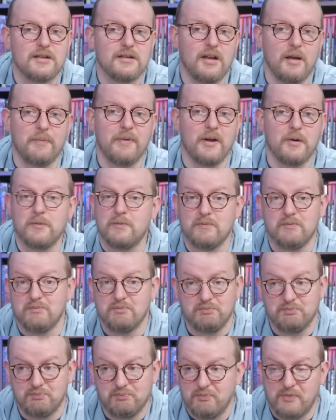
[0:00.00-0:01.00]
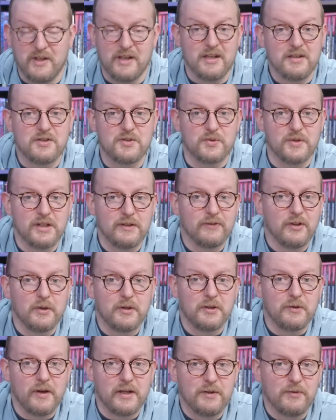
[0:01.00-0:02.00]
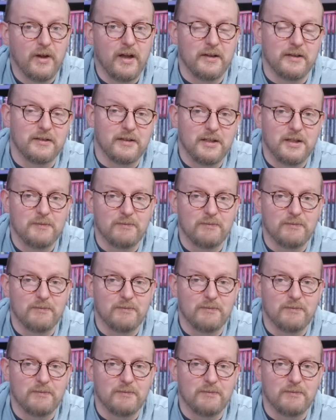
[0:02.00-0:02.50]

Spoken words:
about the history of Loading Ready Run.